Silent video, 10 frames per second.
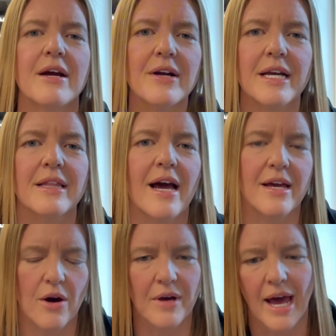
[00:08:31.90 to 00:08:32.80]
at it like,
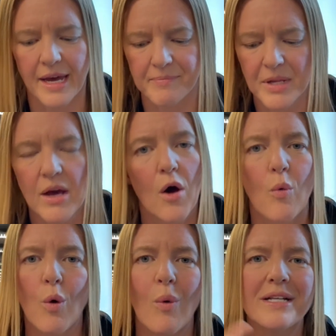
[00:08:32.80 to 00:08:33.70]
okay,
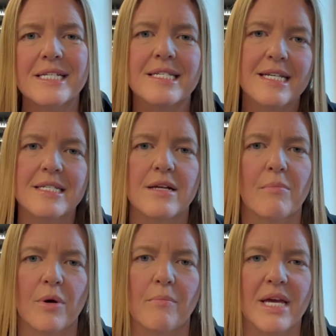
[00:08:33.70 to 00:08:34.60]
well, what does this
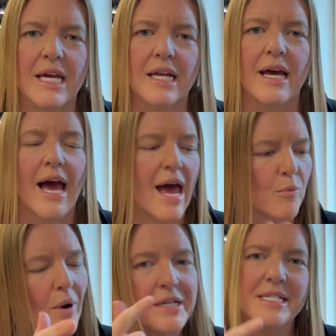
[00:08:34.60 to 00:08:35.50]
number mean? And
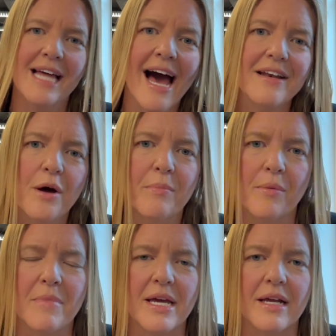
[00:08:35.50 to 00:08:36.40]
what does that number
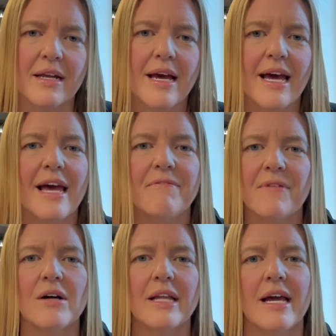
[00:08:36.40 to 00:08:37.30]
mean? It
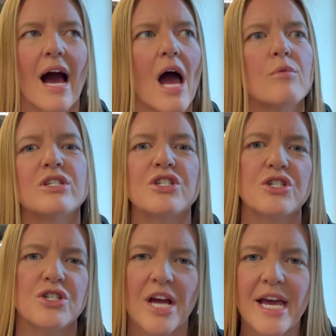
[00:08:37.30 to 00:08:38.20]
felt like I was
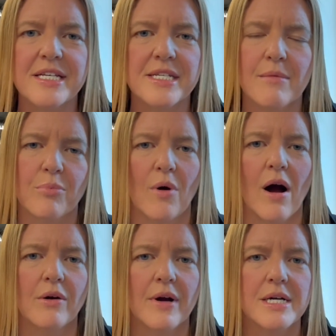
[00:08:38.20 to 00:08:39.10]
chasing
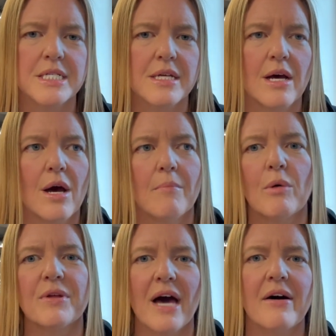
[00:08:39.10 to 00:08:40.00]
progress, but
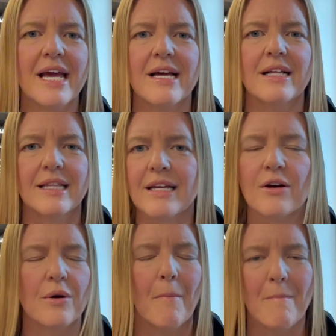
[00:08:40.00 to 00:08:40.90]
without a
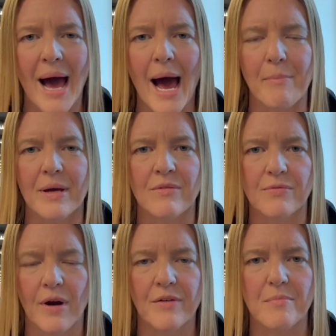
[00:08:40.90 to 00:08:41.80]
clear map in
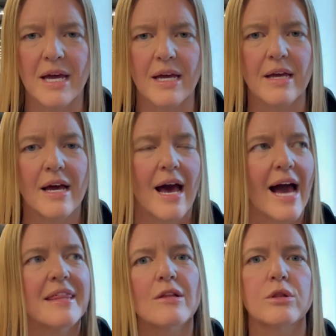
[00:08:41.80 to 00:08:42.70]
front of me. I
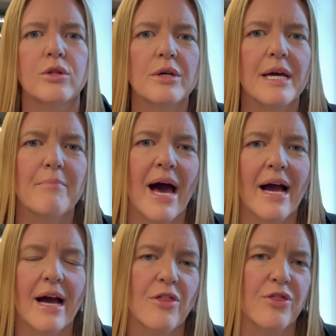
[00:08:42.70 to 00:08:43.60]
think looking back,
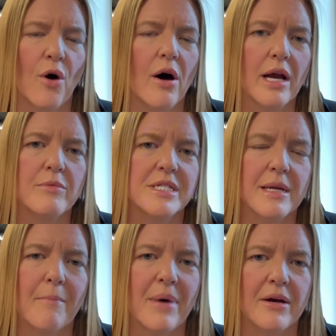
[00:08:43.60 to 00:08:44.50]
I thought I was in
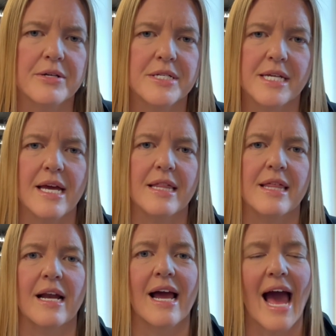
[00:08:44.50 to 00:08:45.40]
a better state than
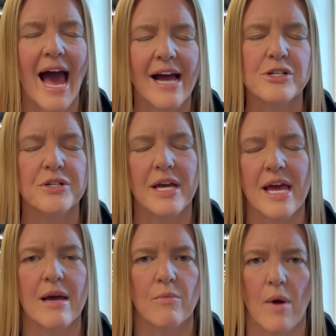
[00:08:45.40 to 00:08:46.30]
I actually
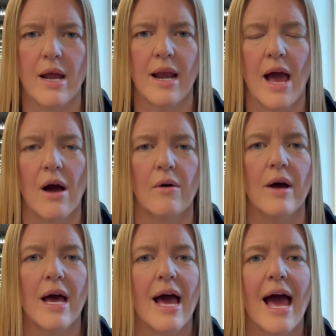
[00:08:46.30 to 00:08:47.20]
am right now.
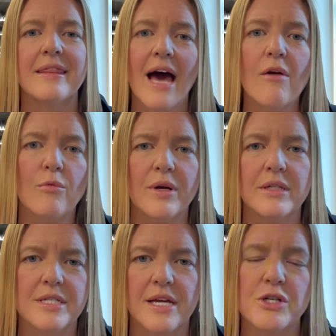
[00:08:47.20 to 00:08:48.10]
And that
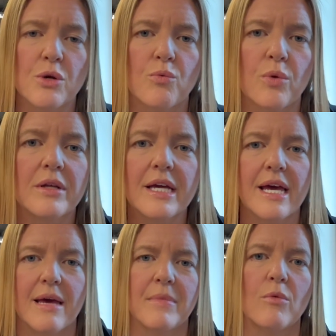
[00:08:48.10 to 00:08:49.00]
realization really
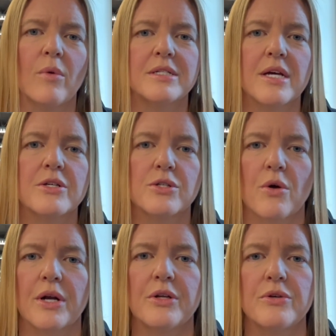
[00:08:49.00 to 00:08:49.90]
hit me once I
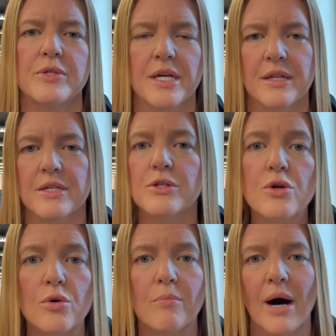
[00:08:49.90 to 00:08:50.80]
started using this
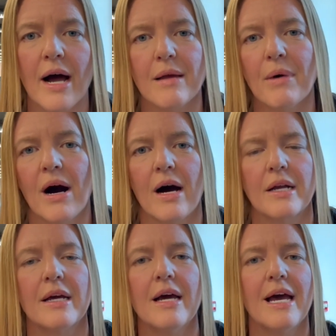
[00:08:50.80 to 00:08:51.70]
Hume Body Pod.
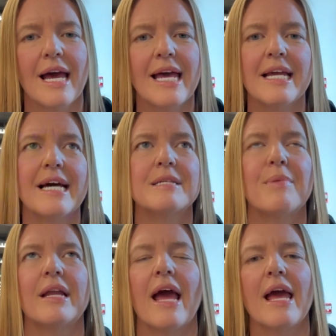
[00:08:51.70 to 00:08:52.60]
It has
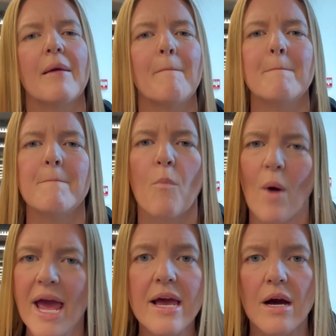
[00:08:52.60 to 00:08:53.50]
been a
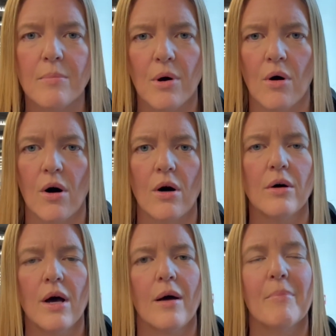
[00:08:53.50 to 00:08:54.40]
wake up call,
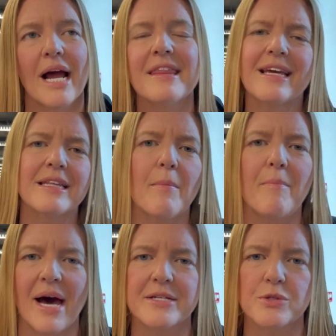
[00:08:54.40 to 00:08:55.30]
but I think in the
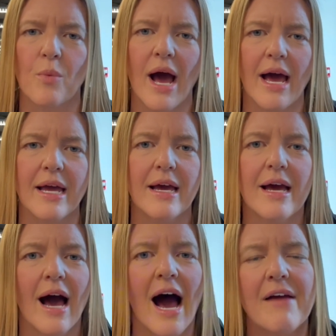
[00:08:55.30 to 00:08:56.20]
best way.
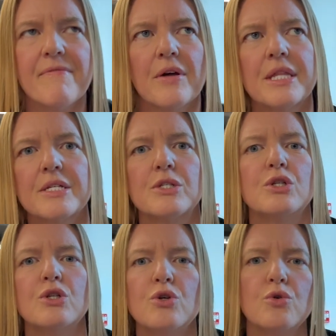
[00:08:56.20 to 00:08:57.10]
I felt this
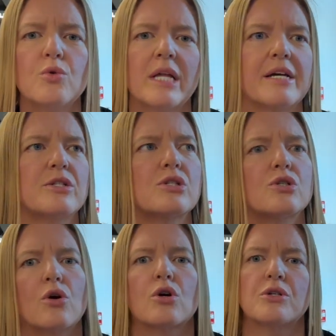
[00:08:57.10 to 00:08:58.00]
new like
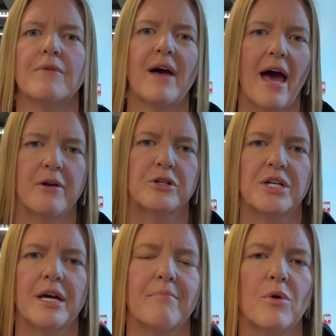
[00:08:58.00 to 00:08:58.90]
surge of
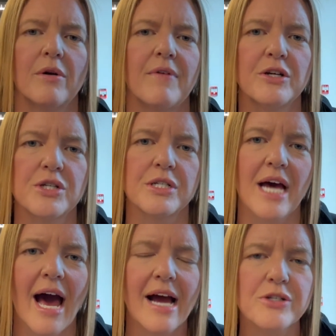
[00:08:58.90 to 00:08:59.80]
energy and motivation to
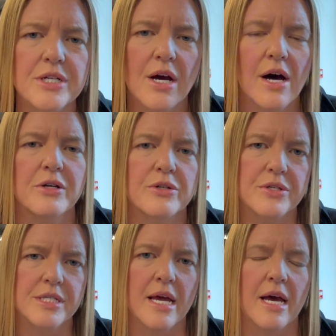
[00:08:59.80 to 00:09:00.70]
actually
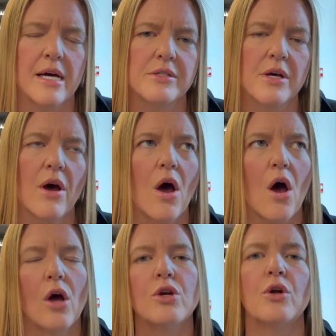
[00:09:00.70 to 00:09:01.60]
understand,
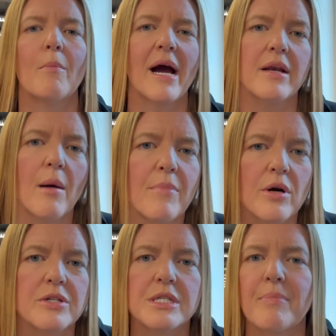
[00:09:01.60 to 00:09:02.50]
my
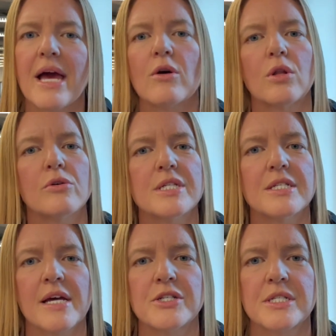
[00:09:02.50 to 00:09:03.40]
numbers, to pay close
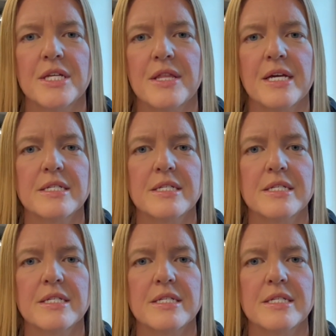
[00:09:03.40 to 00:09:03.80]
attention to things